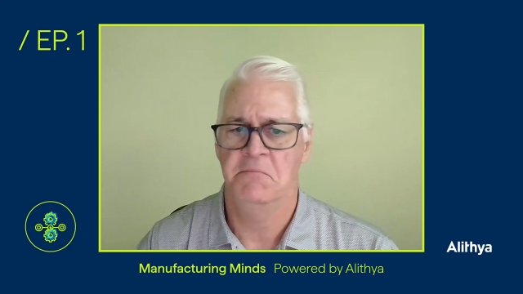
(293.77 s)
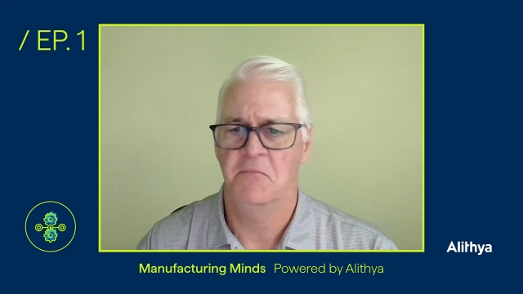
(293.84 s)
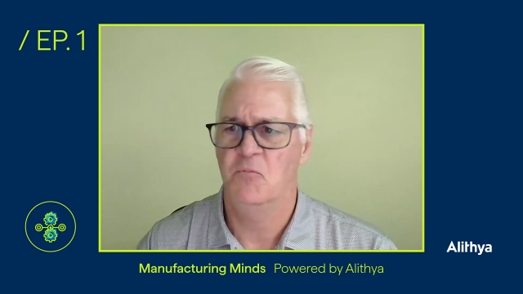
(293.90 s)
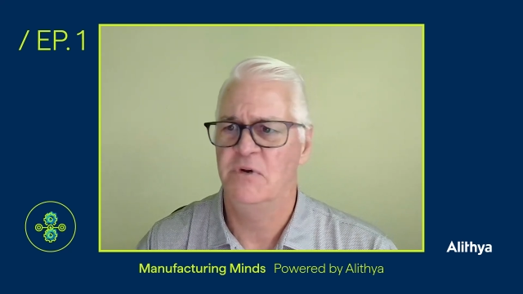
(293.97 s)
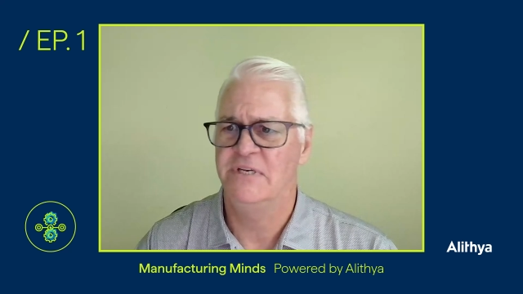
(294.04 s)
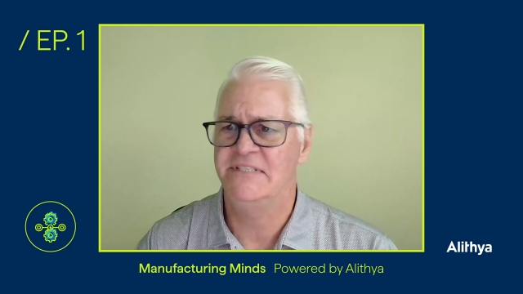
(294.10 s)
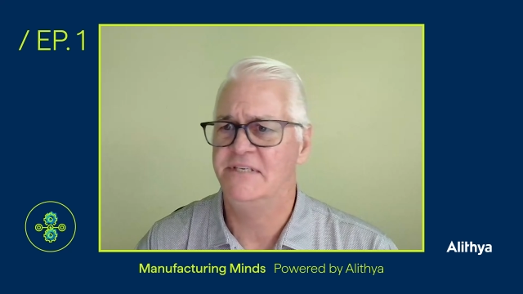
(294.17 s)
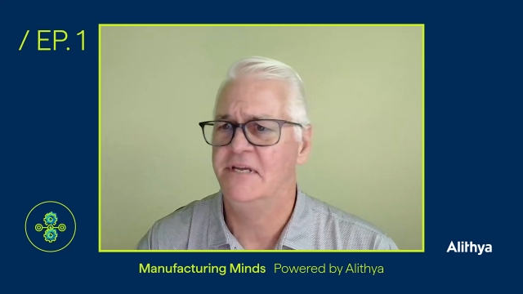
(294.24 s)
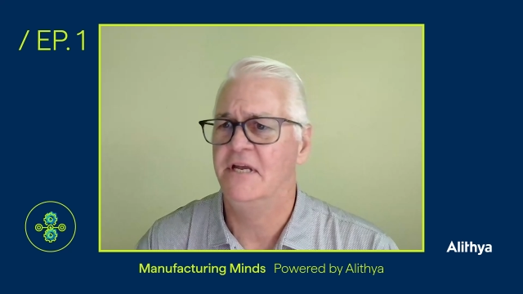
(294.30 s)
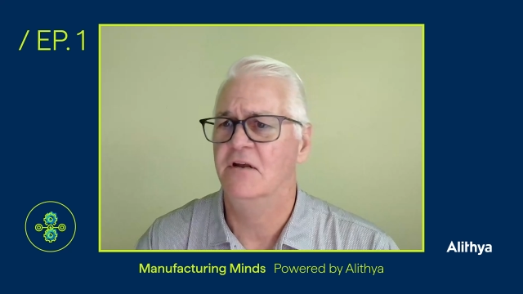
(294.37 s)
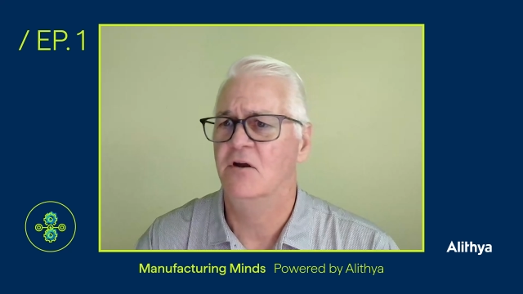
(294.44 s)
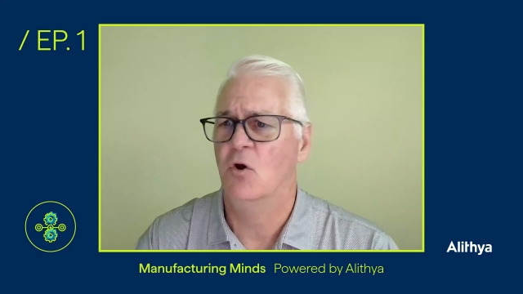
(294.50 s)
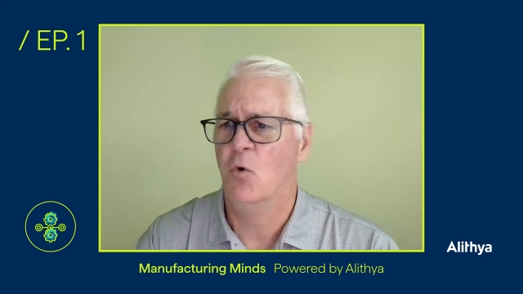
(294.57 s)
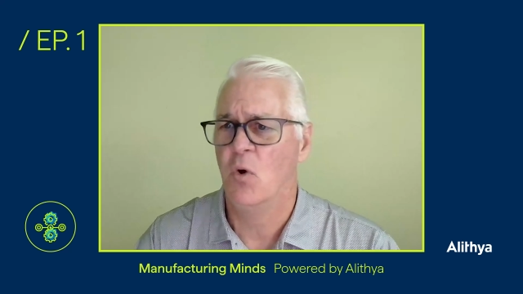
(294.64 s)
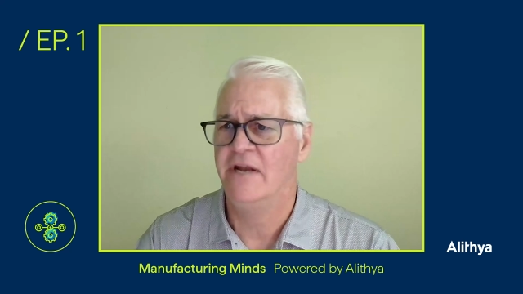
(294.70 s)
We see
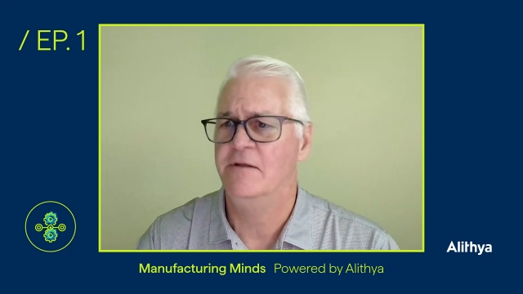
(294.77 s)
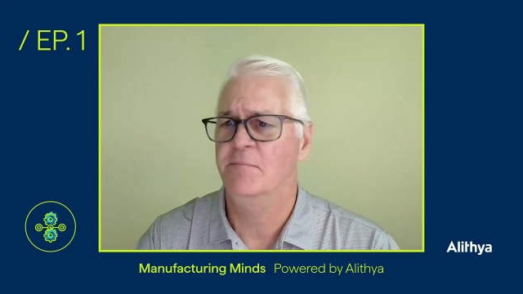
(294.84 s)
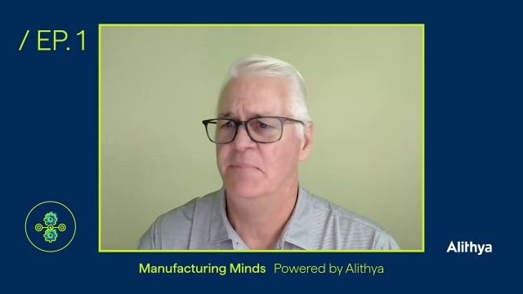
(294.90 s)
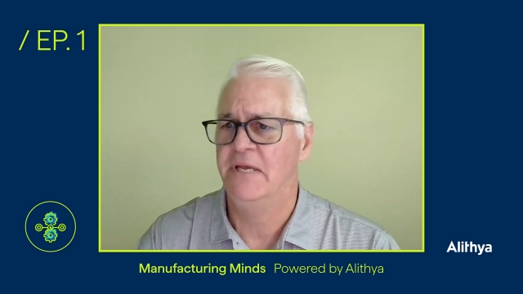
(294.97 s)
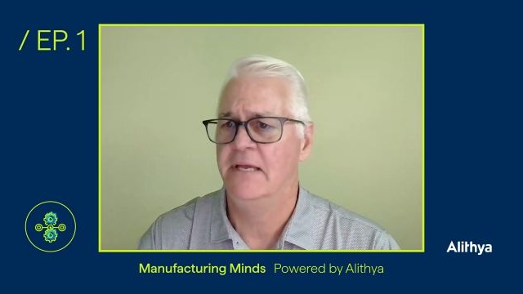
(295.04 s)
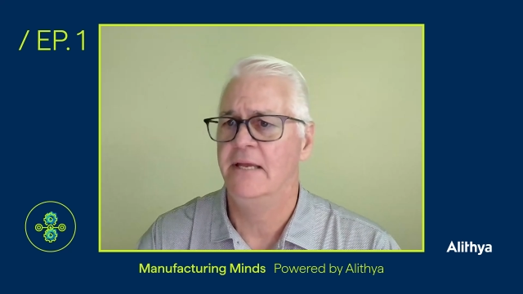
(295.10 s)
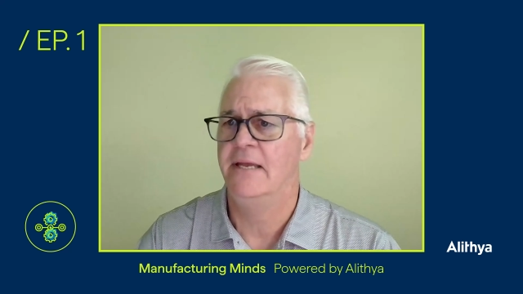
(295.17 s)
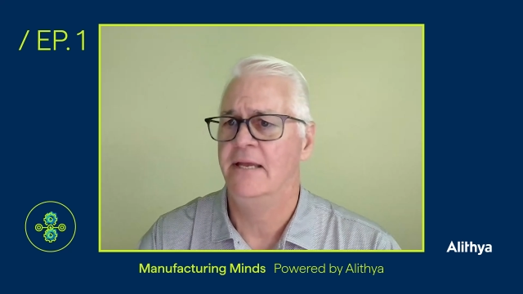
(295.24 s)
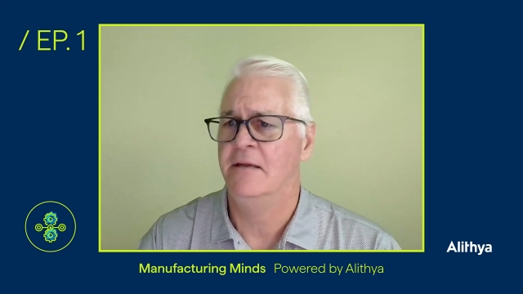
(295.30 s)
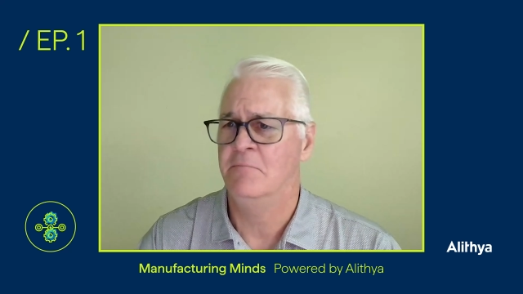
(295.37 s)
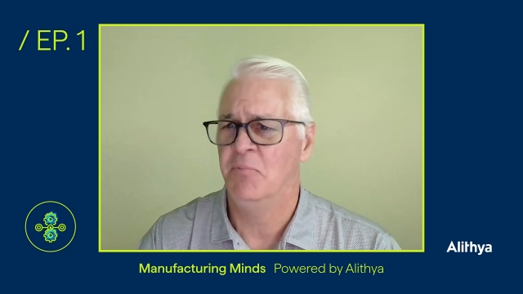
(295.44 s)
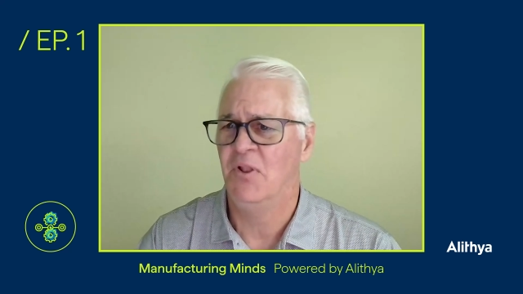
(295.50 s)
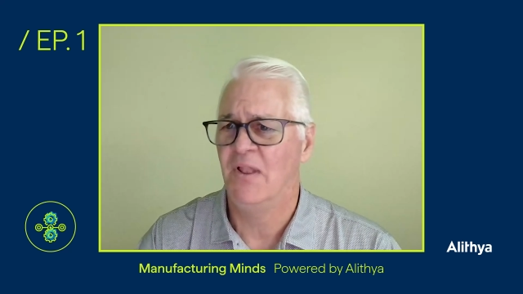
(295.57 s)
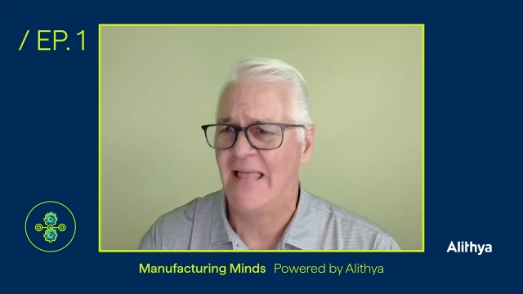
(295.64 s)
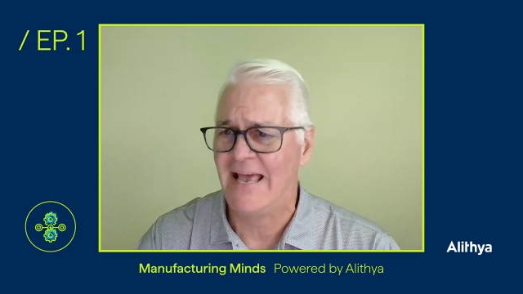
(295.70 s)
it quite a bit in
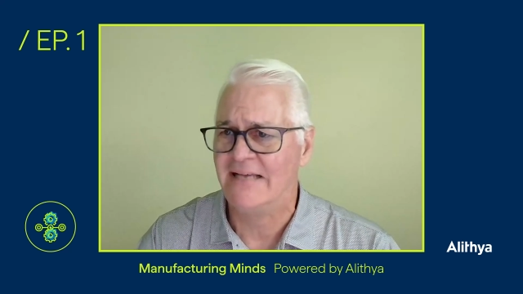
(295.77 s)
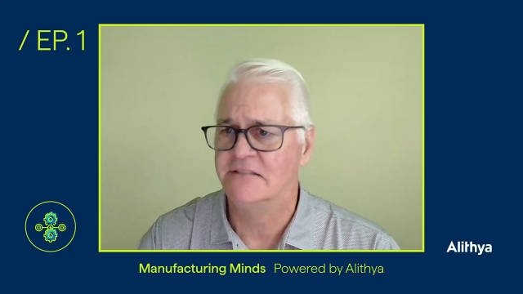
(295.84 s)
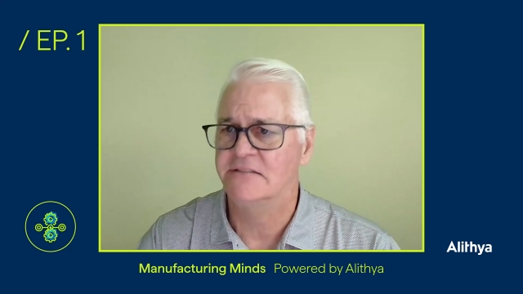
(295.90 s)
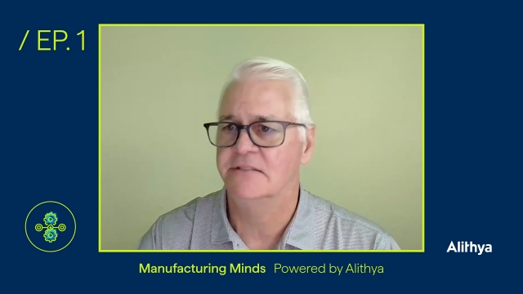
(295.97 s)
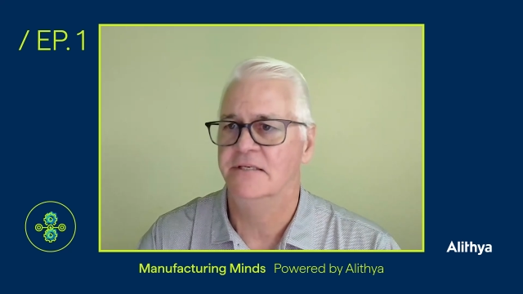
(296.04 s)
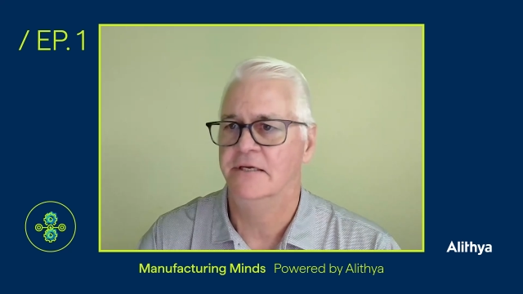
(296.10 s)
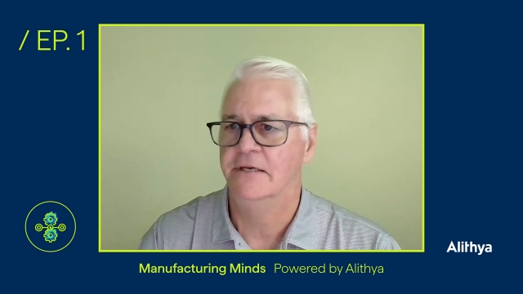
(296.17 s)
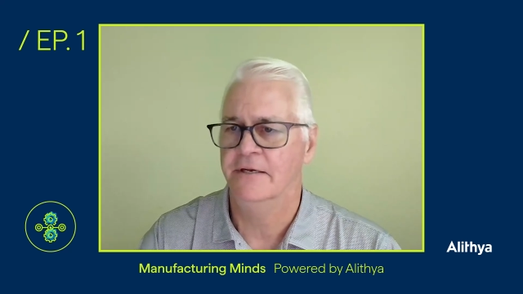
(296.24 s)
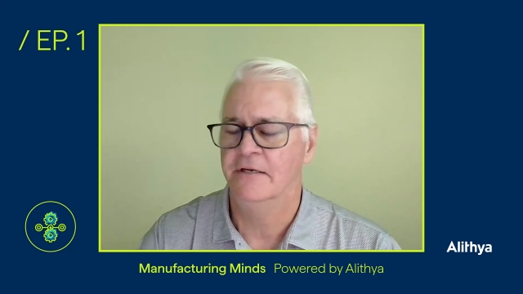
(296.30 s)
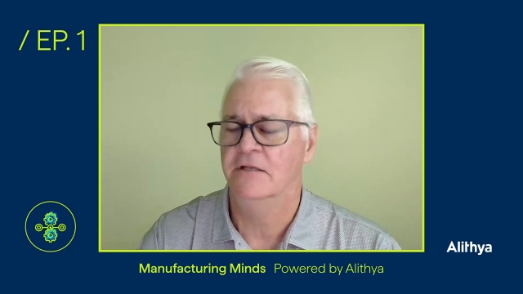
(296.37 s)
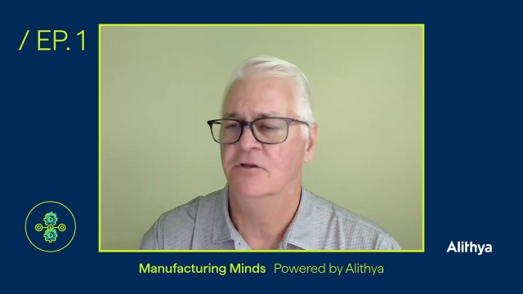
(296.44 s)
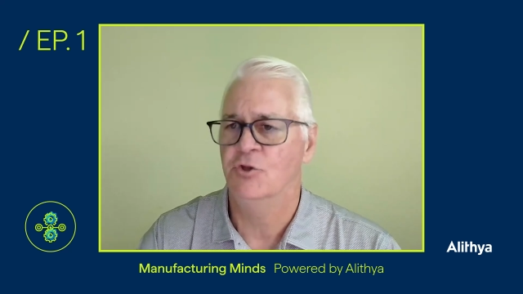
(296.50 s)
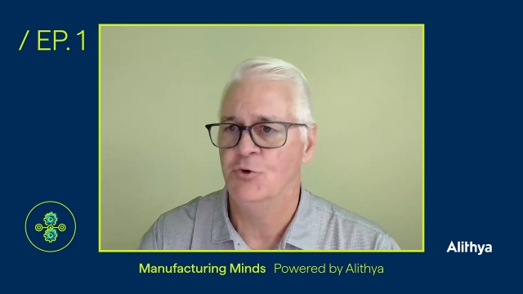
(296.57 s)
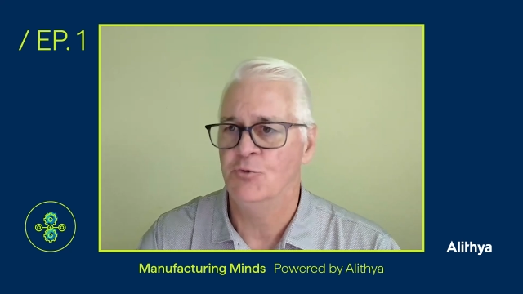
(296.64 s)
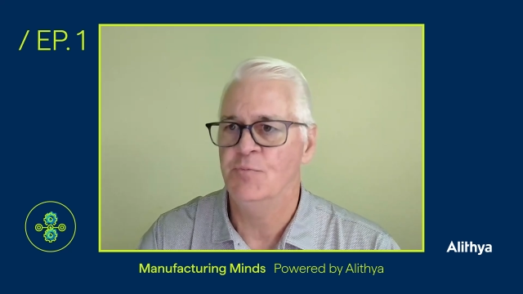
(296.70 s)
plastic and
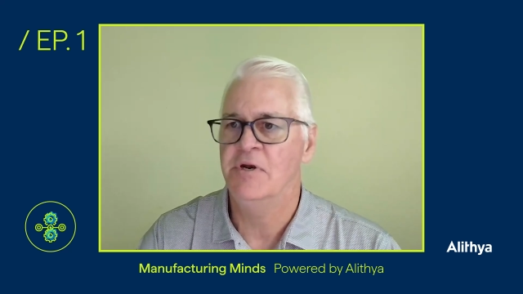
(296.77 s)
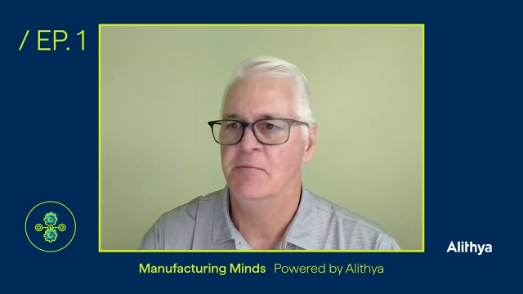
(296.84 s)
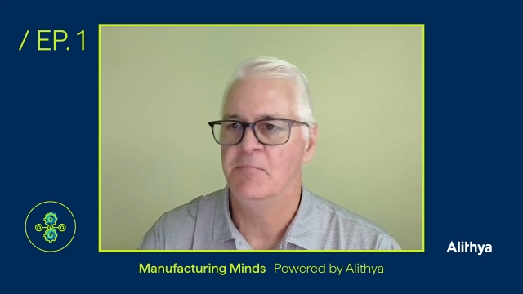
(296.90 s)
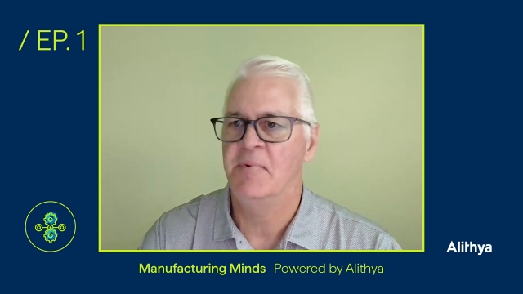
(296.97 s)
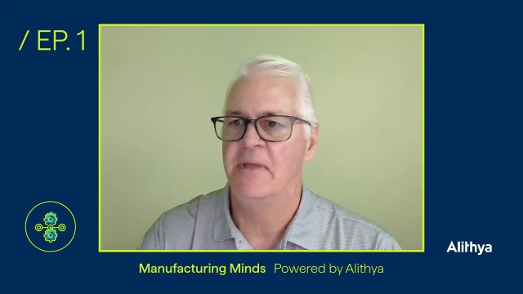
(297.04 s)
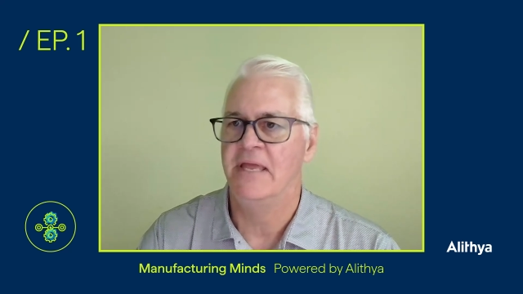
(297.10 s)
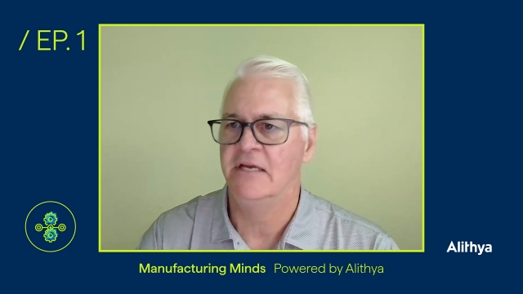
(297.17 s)
aluminum